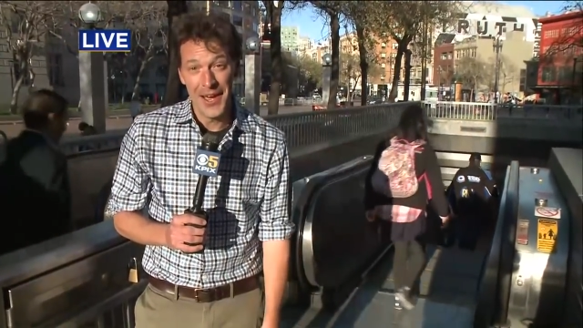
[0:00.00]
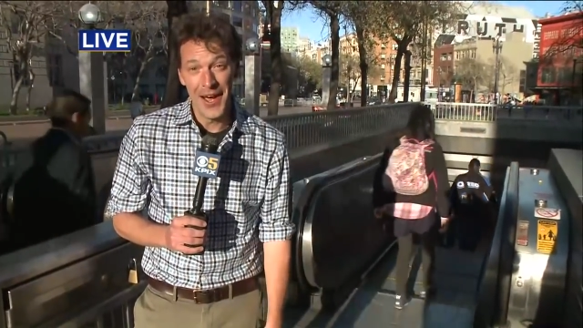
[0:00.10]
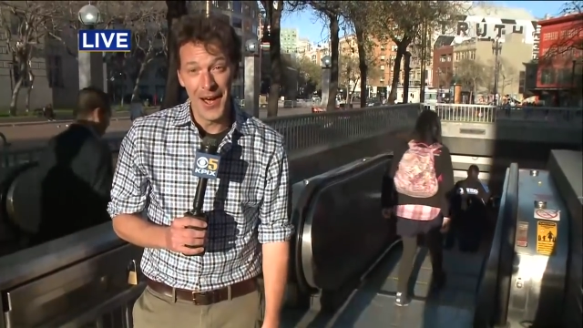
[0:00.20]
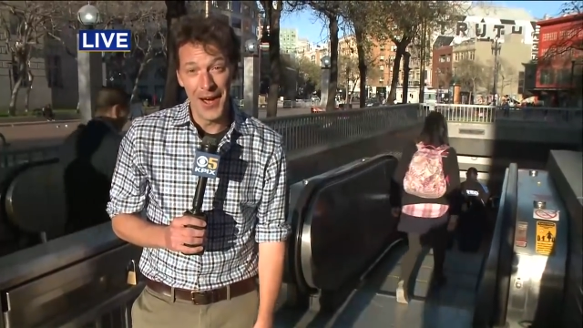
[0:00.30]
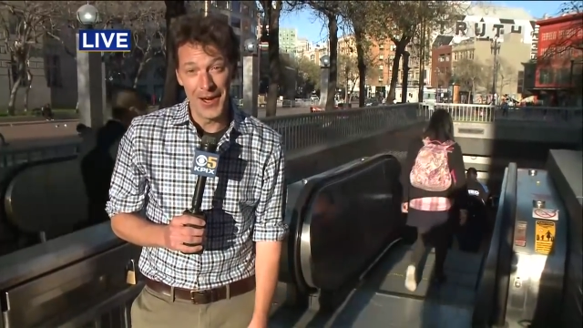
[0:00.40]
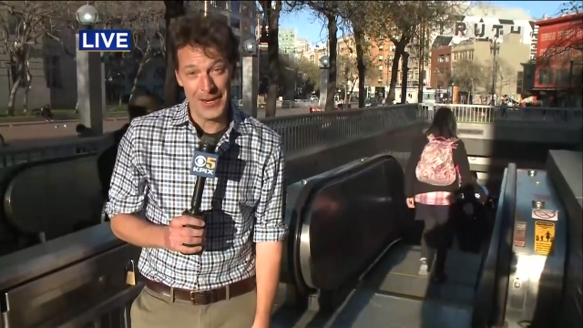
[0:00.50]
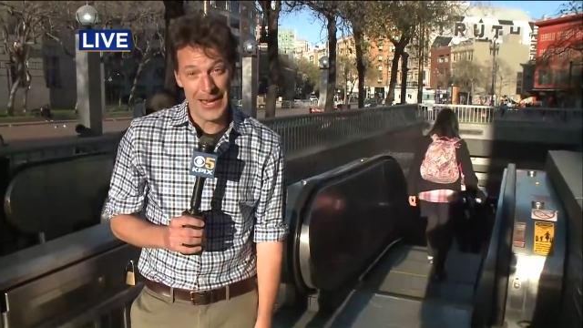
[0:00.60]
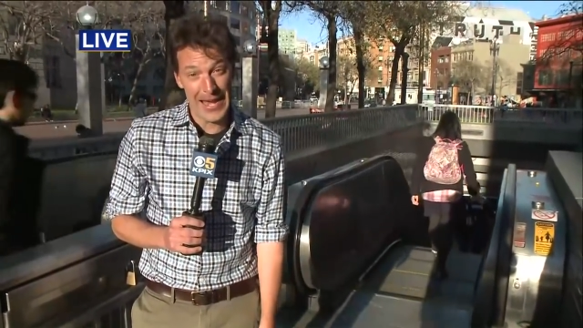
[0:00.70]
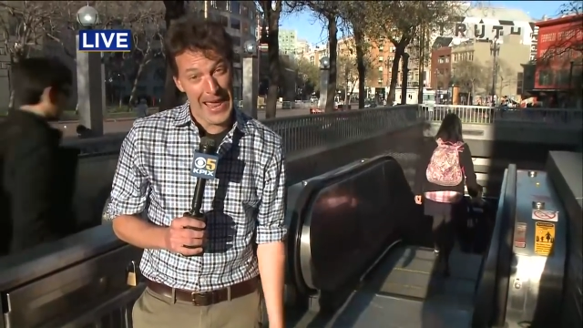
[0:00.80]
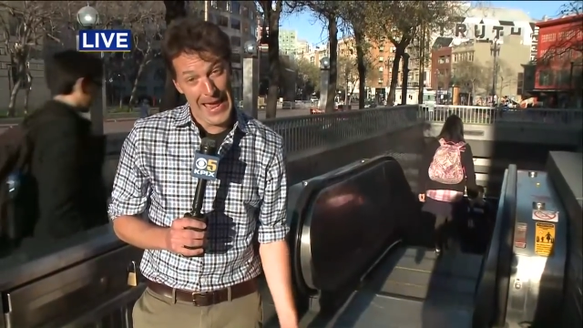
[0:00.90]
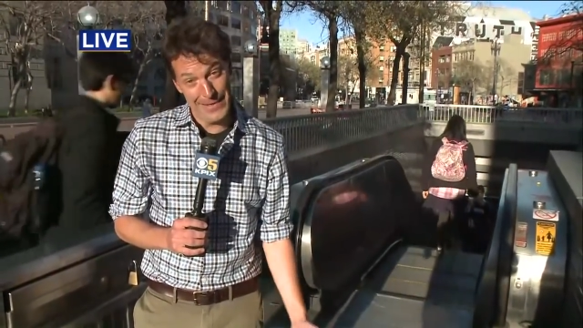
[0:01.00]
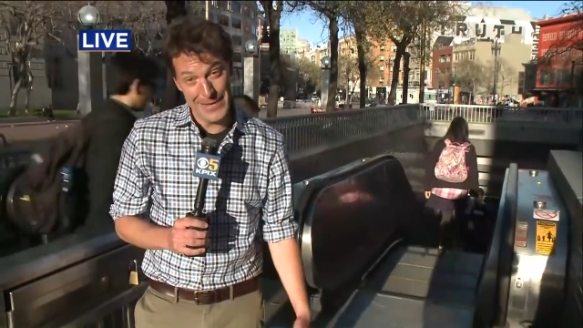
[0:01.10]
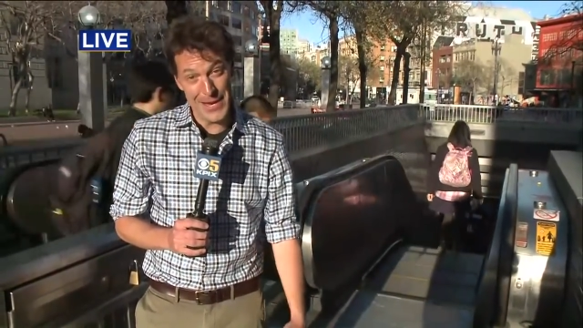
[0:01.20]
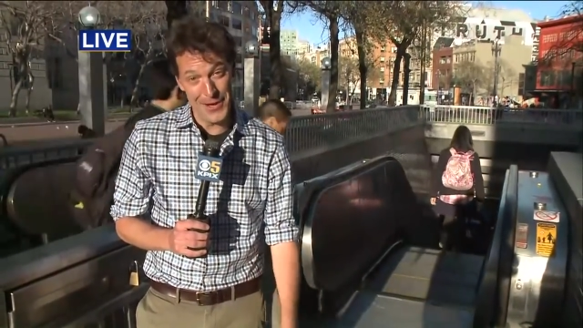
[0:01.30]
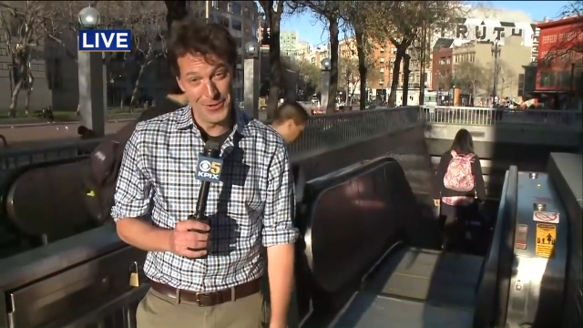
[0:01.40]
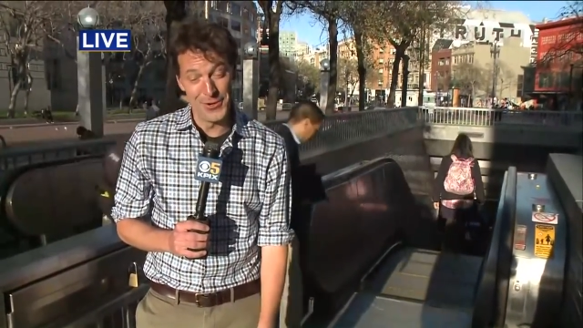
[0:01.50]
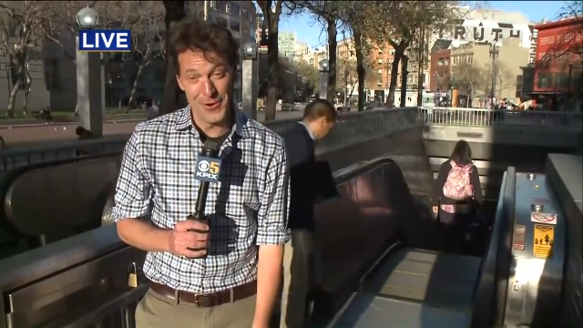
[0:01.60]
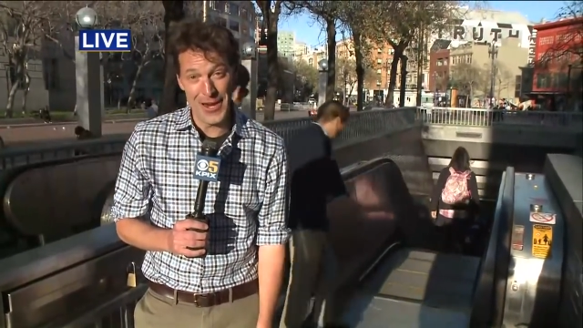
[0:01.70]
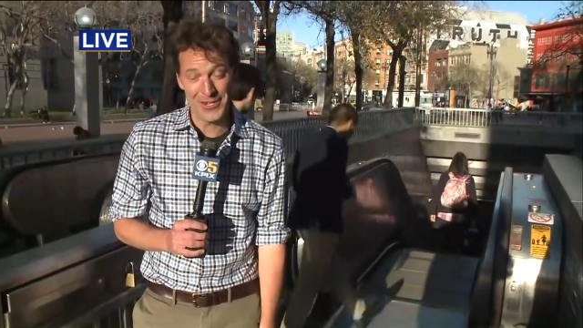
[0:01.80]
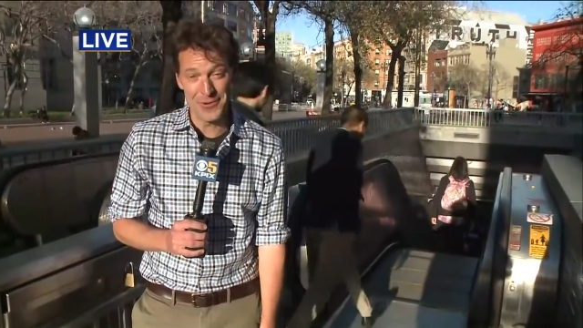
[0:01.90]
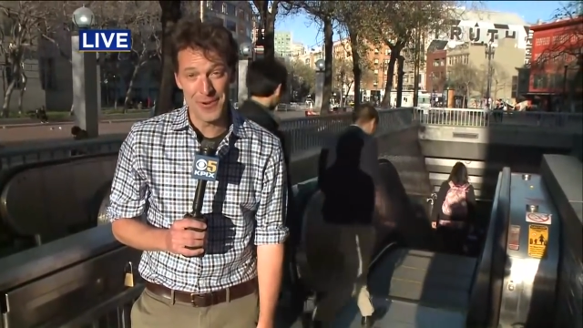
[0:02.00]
uh, kind of head the other direction.